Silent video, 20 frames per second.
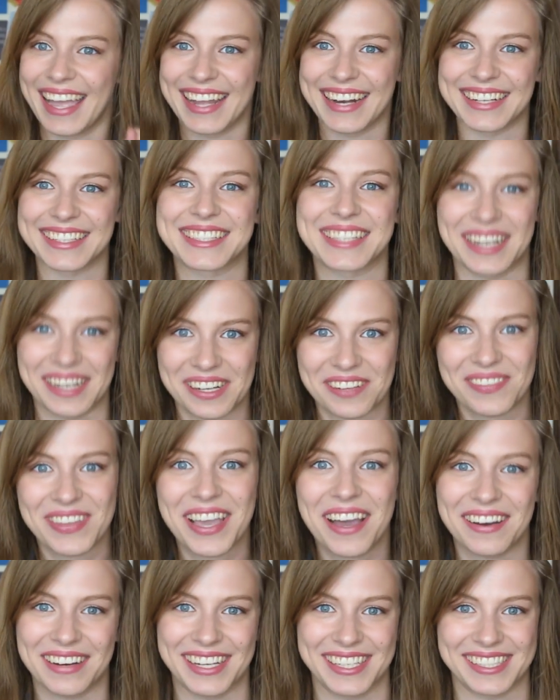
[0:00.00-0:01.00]
It is gonna
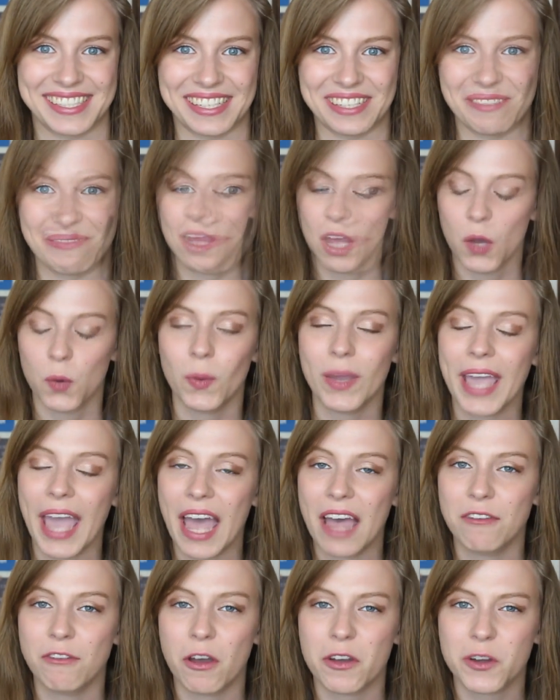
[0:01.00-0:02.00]
be awesome. We
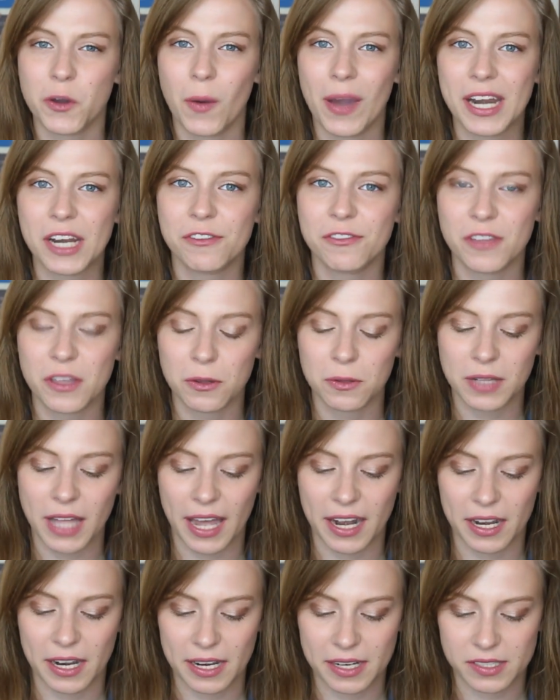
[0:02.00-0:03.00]
have quite a few
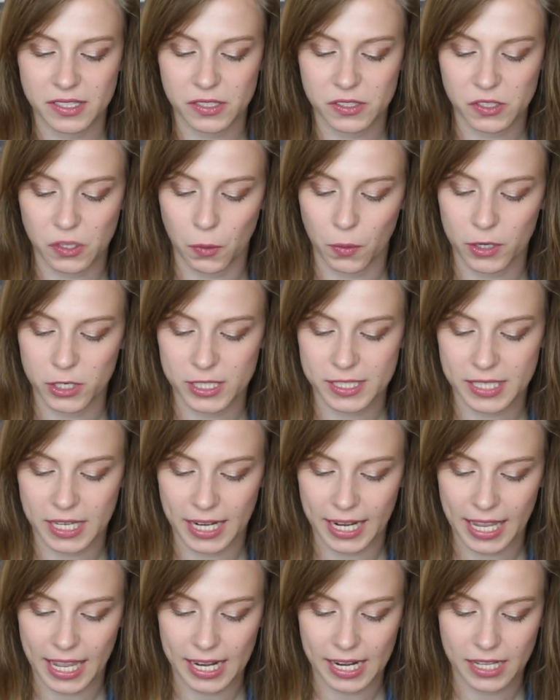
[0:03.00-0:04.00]
letters, so we're just
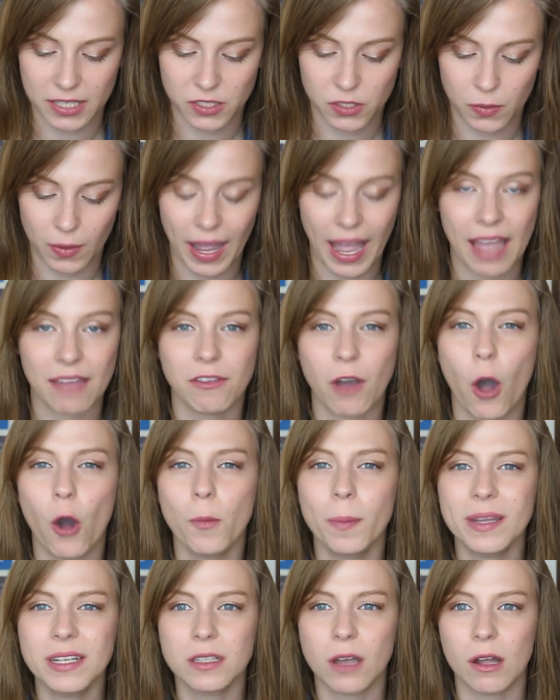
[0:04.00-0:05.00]
gonna get into it. I've
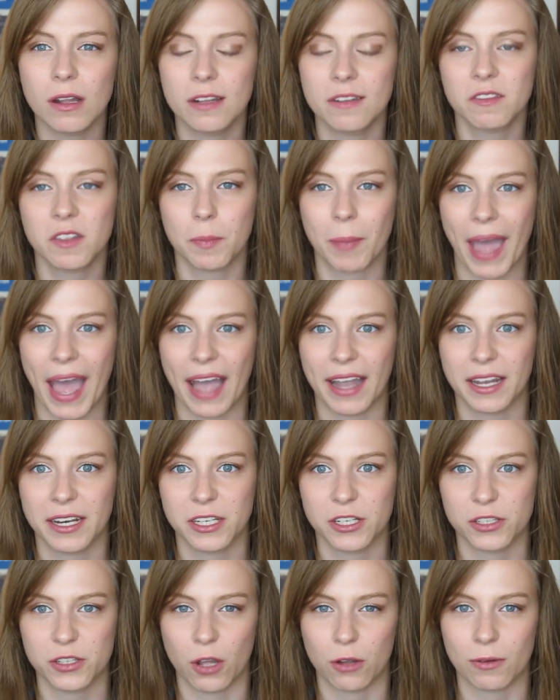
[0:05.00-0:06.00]
opened all of the
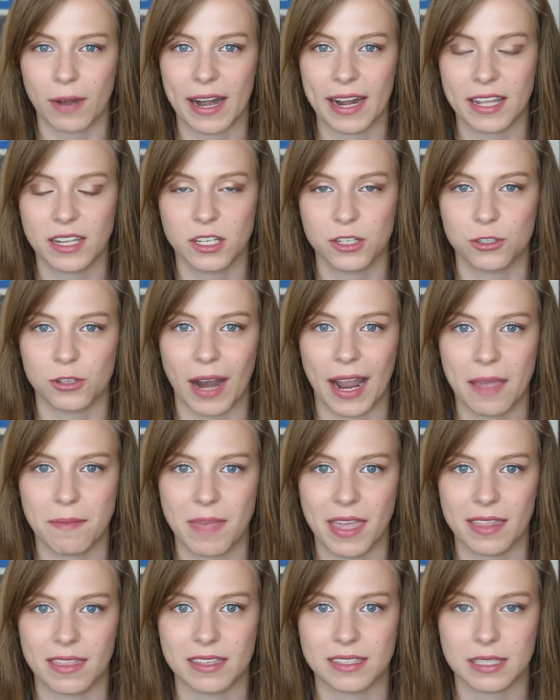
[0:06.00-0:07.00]
packages already to try
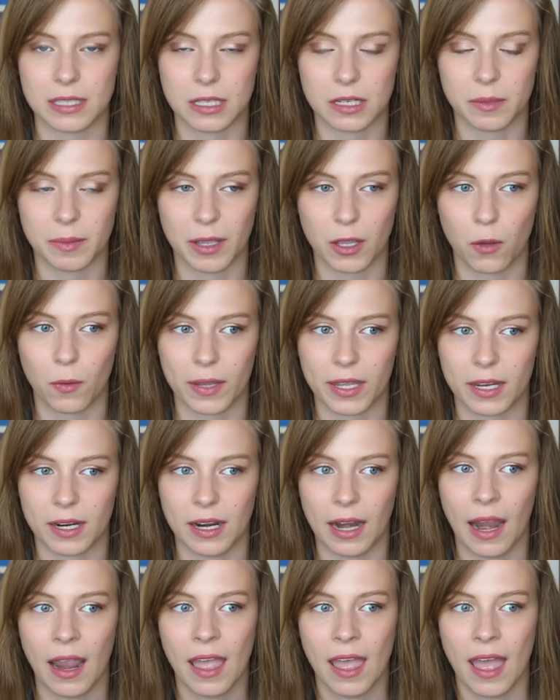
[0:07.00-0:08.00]
and make this a little bit
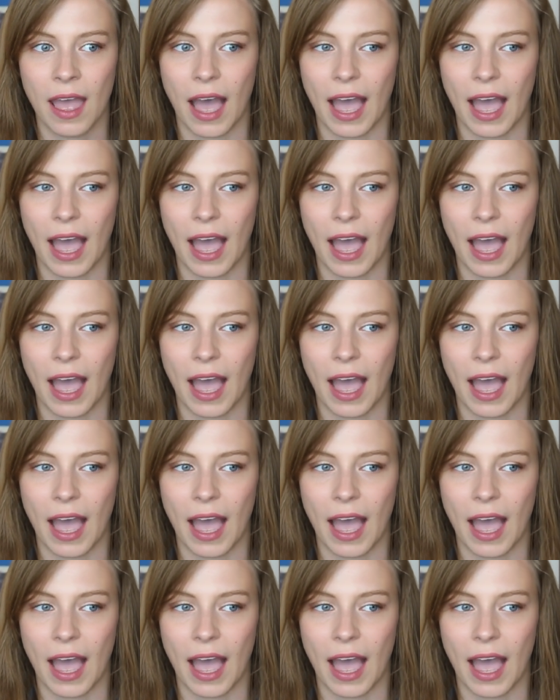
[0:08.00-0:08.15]
quicker.